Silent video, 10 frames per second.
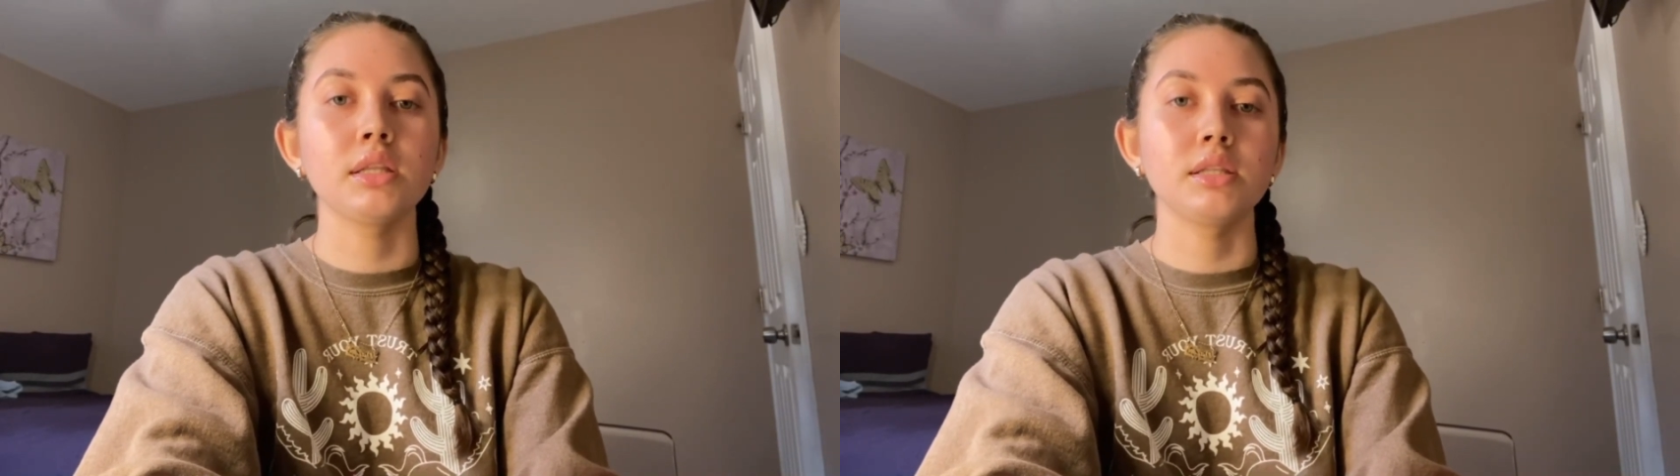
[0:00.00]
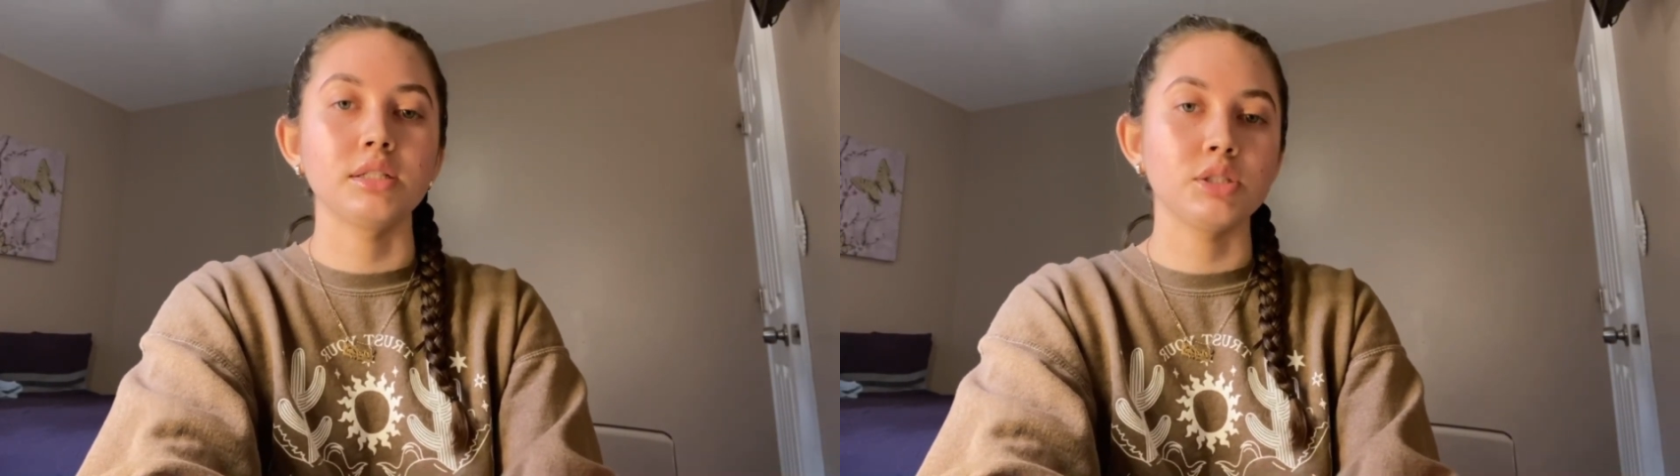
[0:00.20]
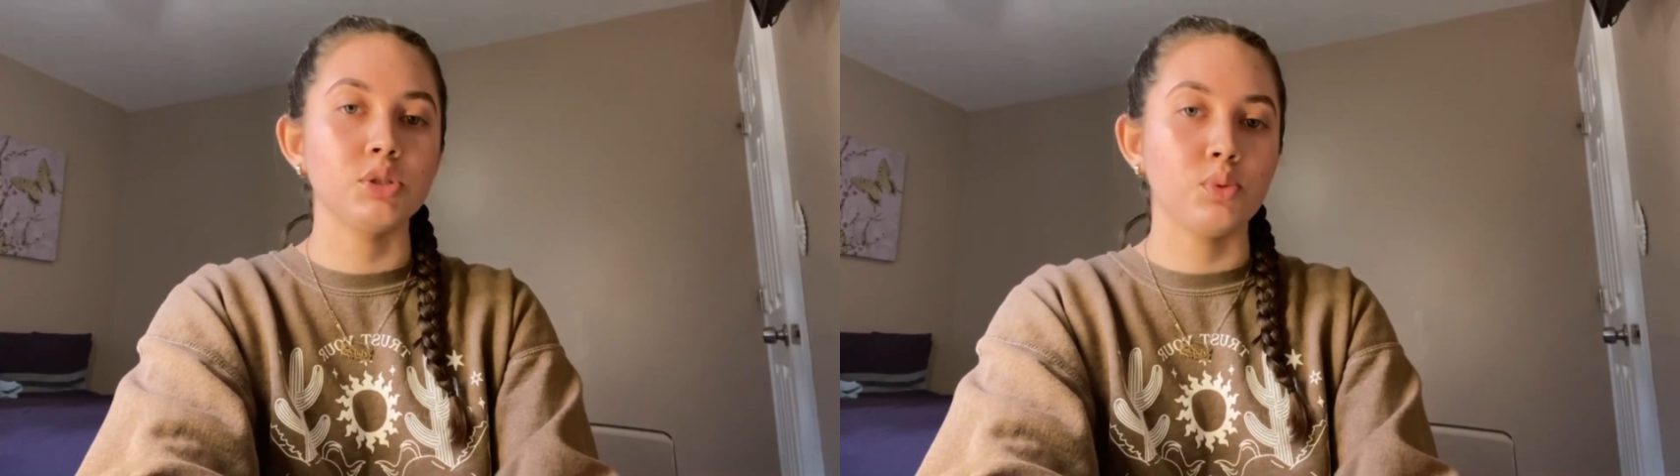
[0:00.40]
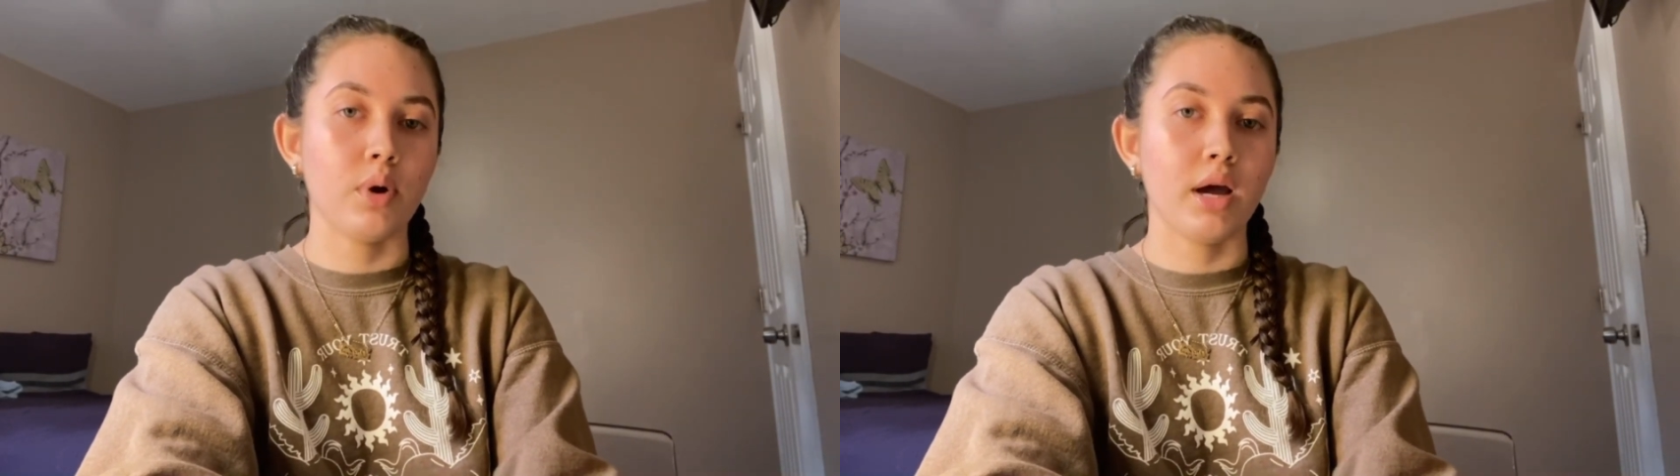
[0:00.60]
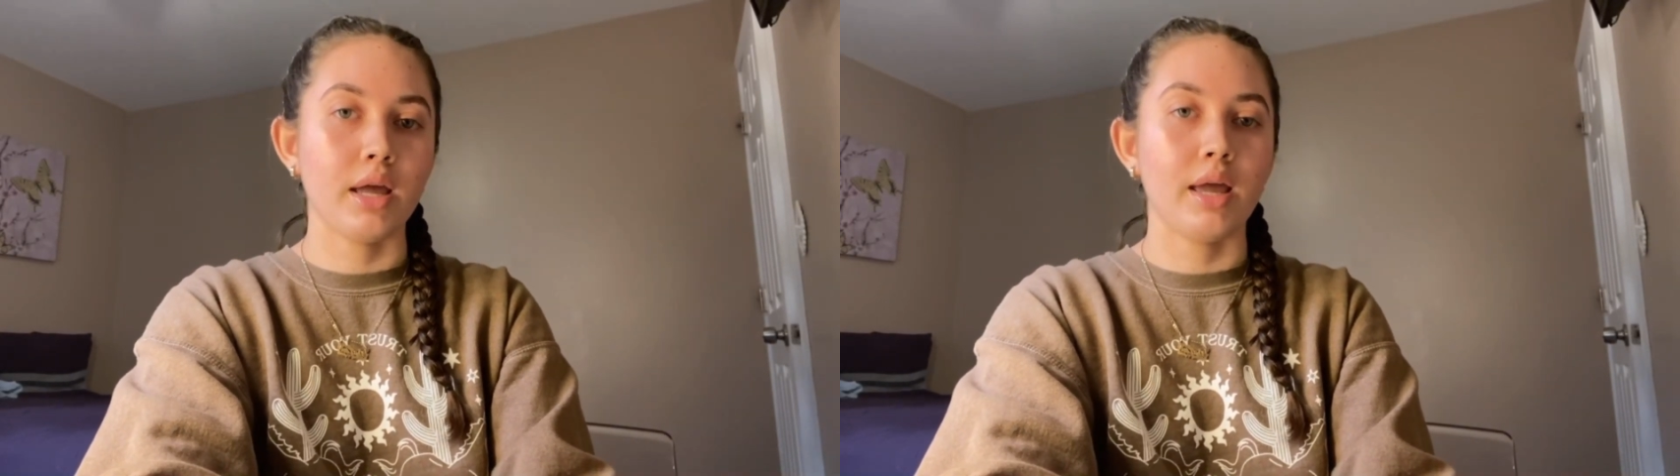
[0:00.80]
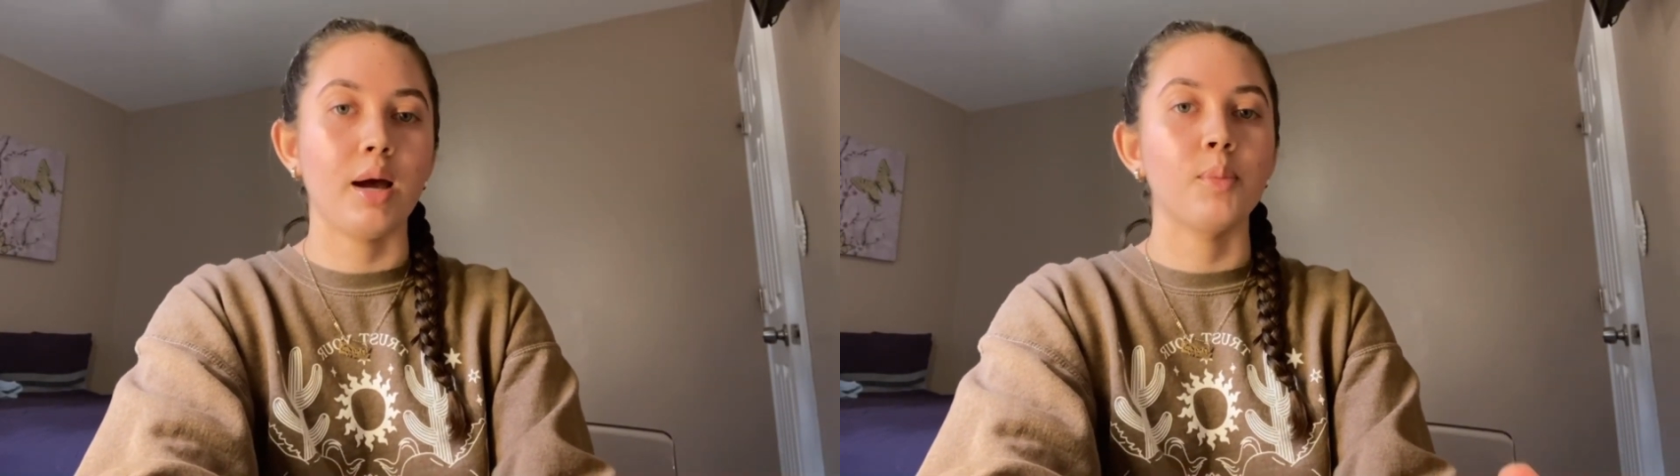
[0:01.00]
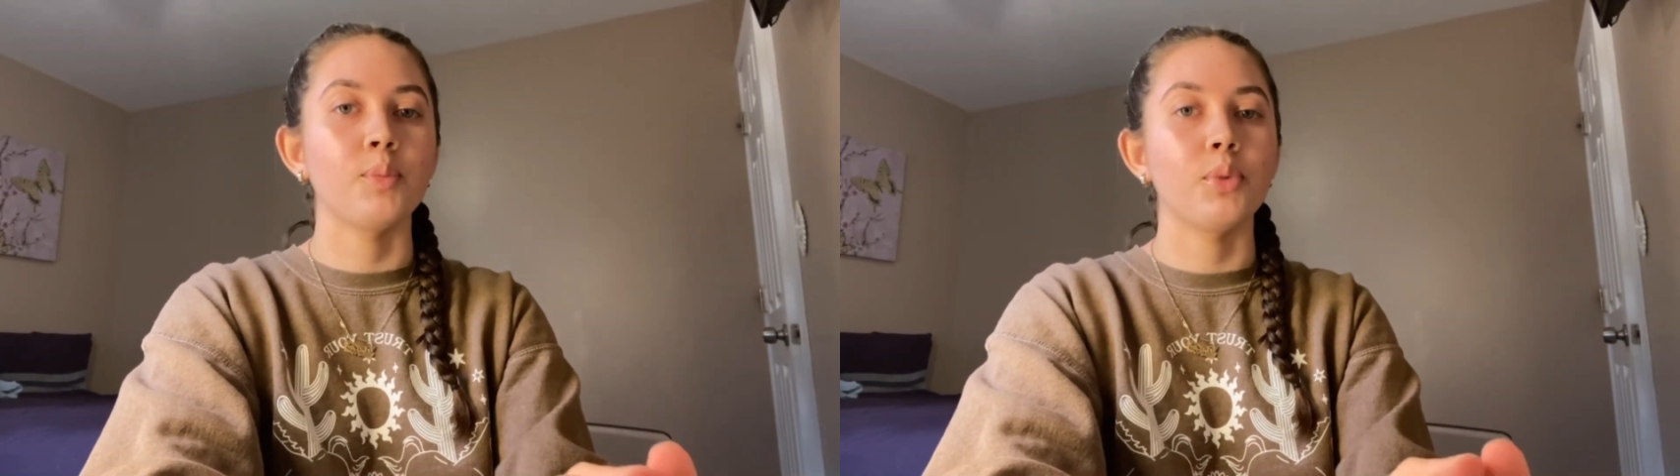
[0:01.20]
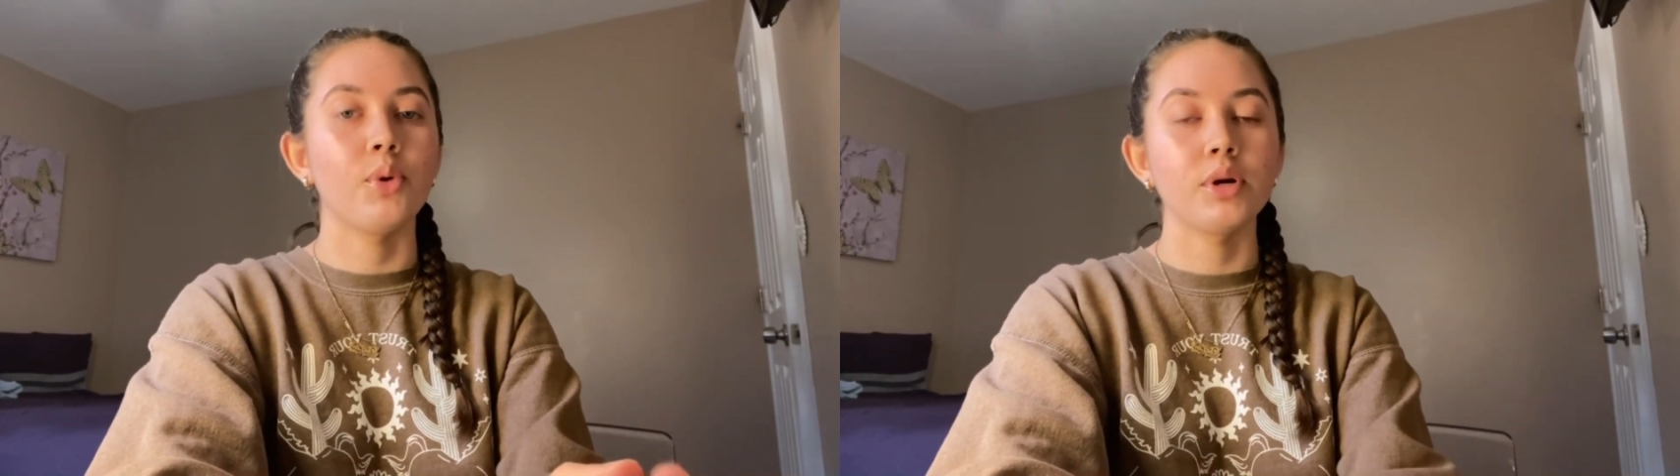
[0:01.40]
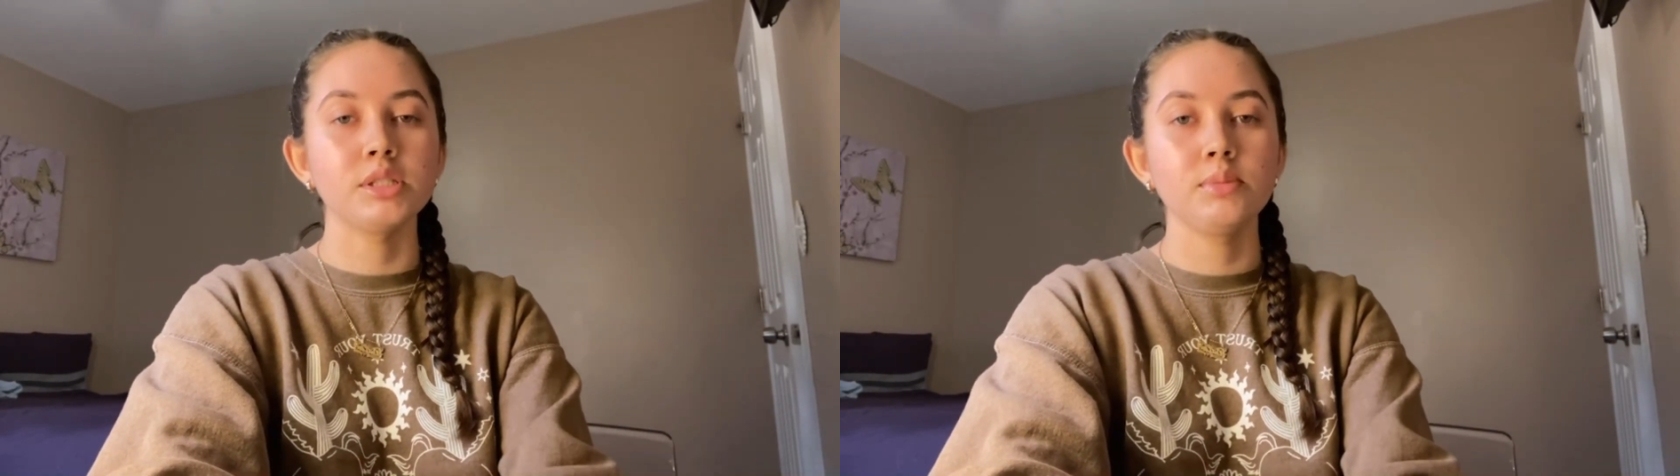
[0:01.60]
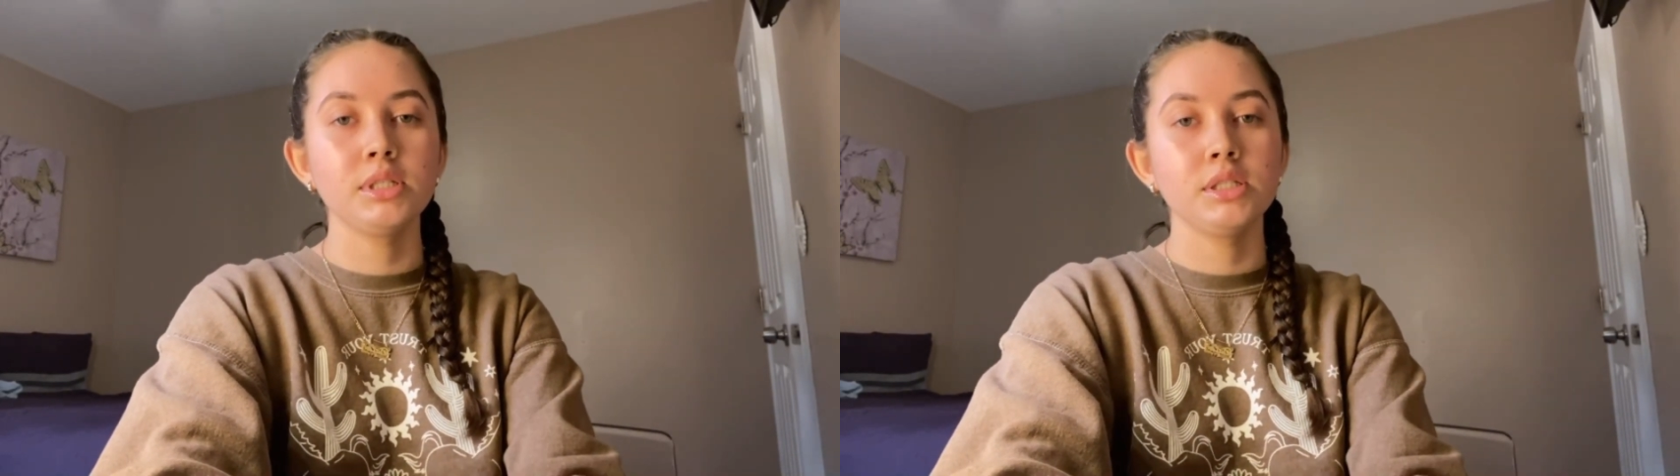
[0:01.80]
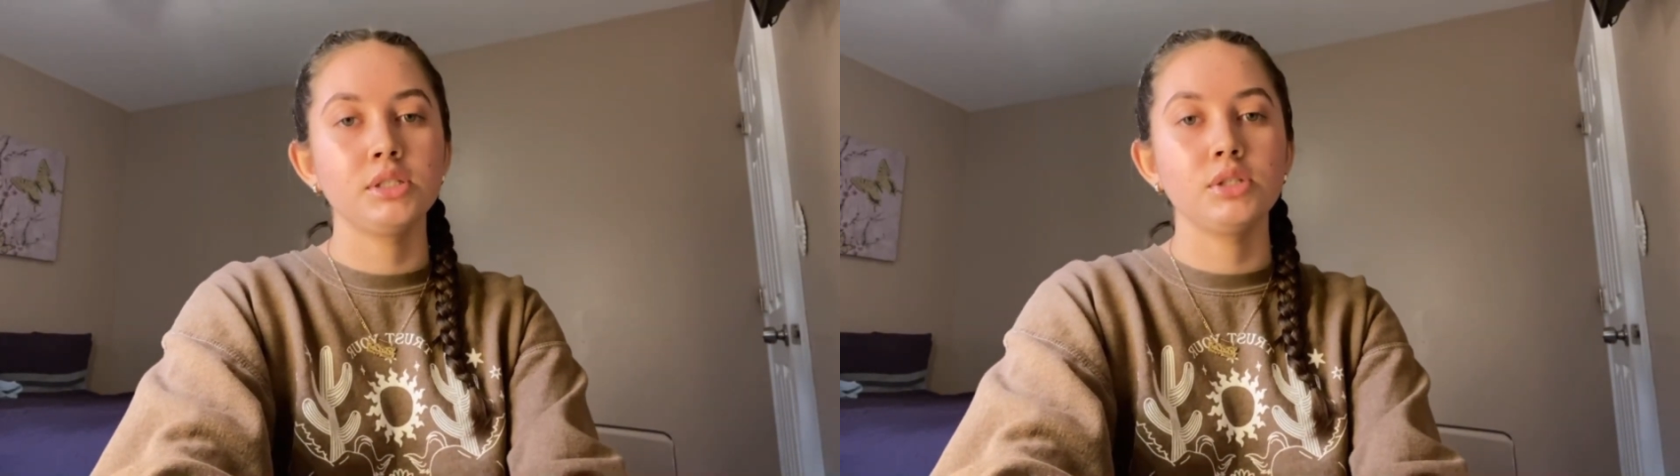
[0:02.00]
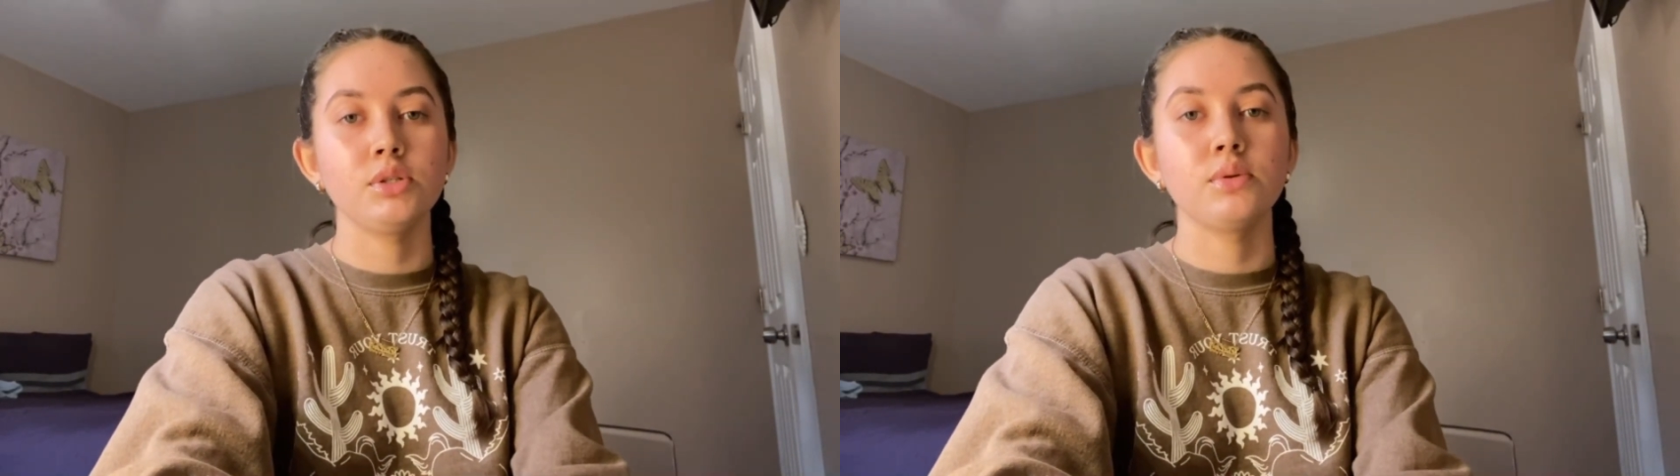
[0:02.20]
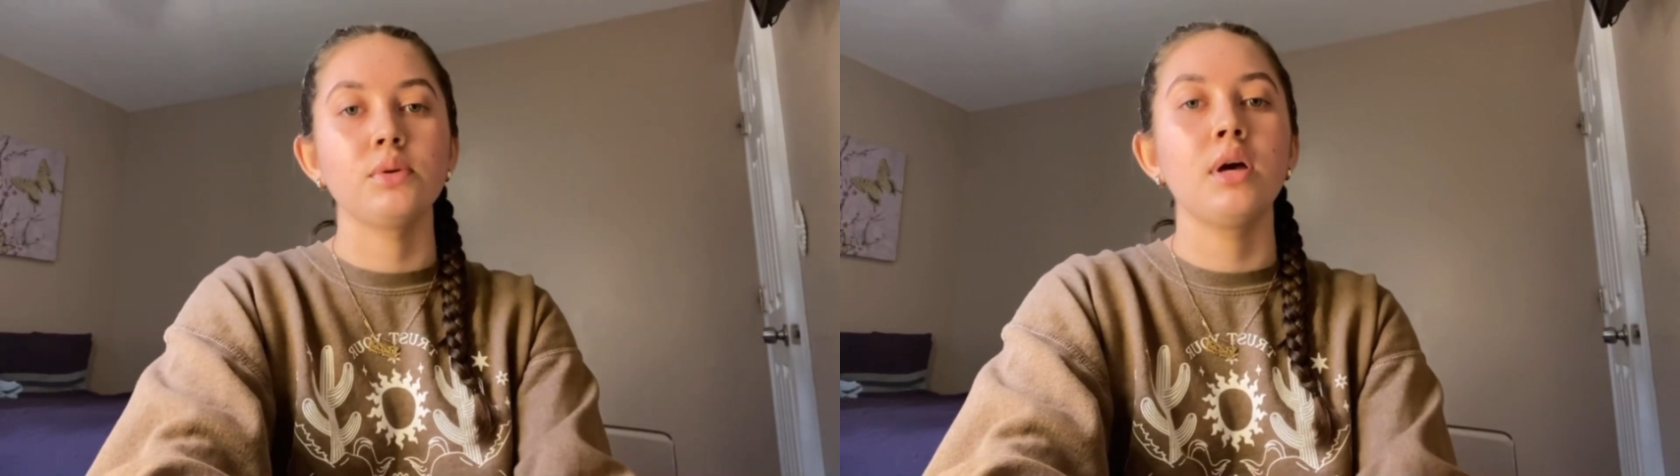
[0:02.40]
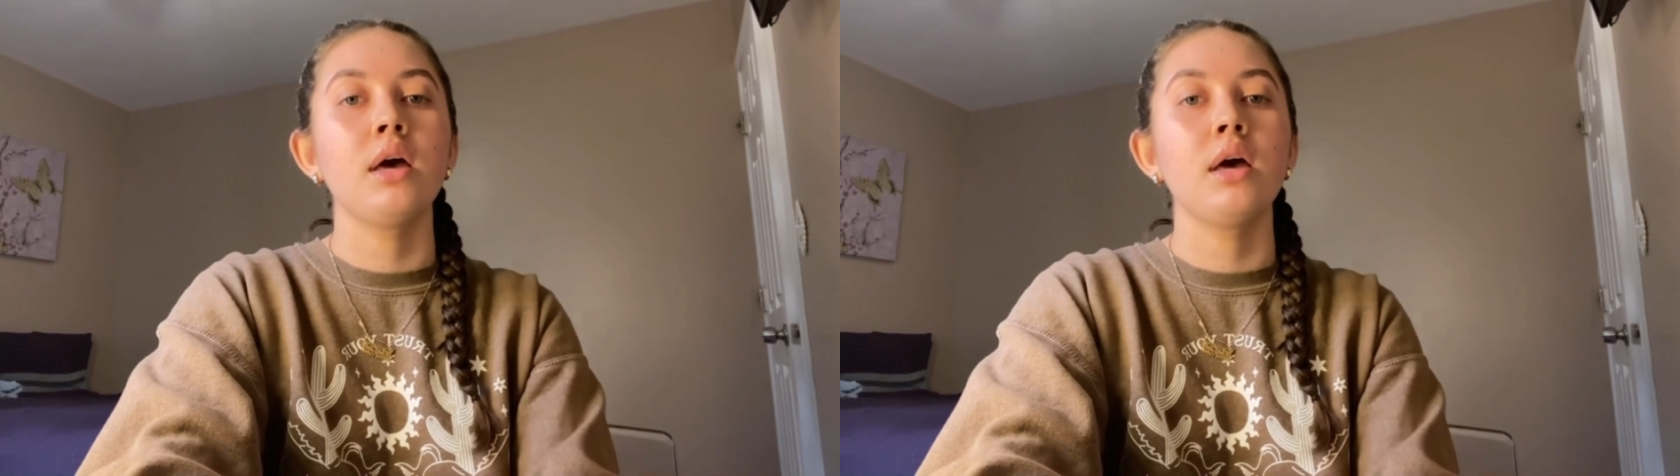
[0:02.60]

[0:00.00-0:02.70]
This is why I'm going to be teaching you